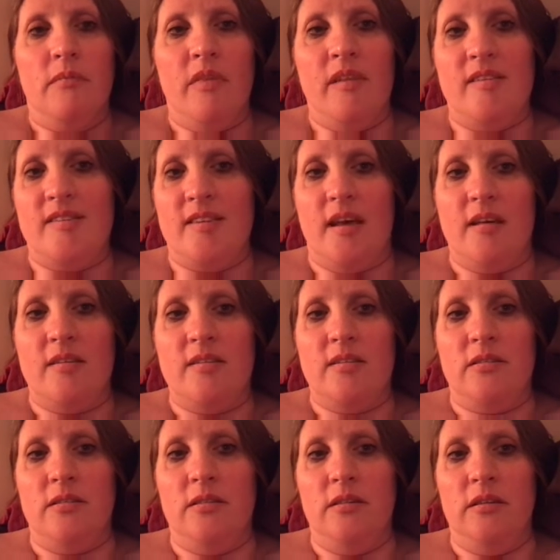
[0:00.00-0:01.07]
that
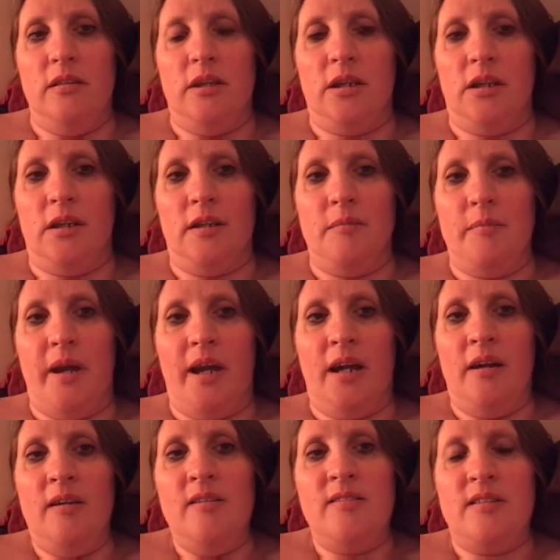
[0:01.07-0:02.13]
says you're
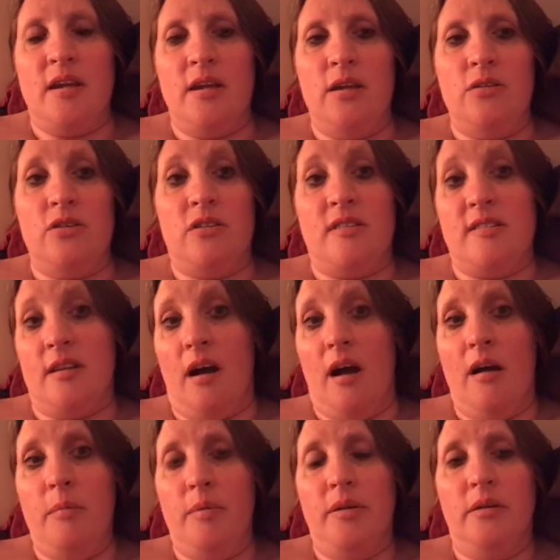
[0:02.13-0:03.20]
embarrassed and you should
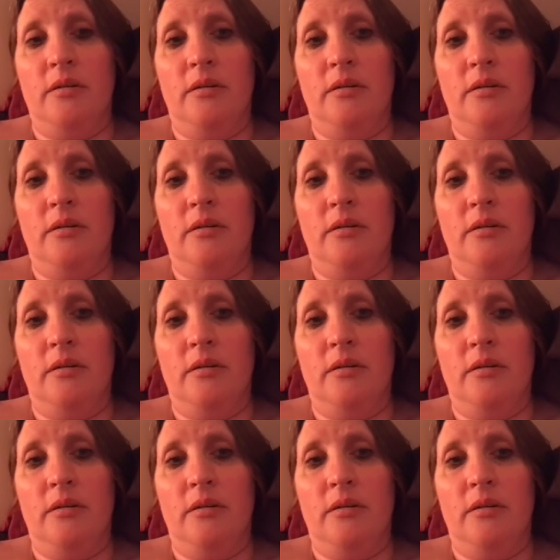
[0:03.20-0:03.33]
stop.